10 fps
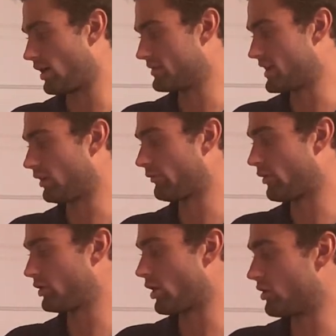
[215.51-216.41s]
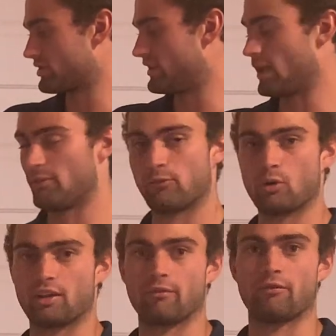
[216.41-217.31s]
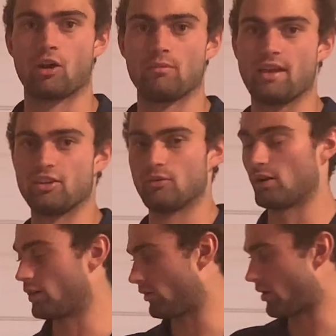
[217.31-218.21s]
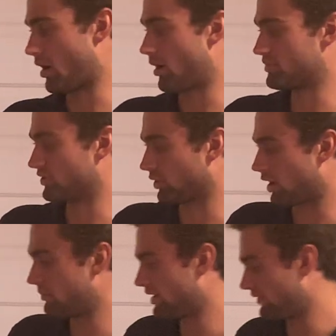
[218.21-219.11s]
Telephone your host the day before to confirm that you are still coming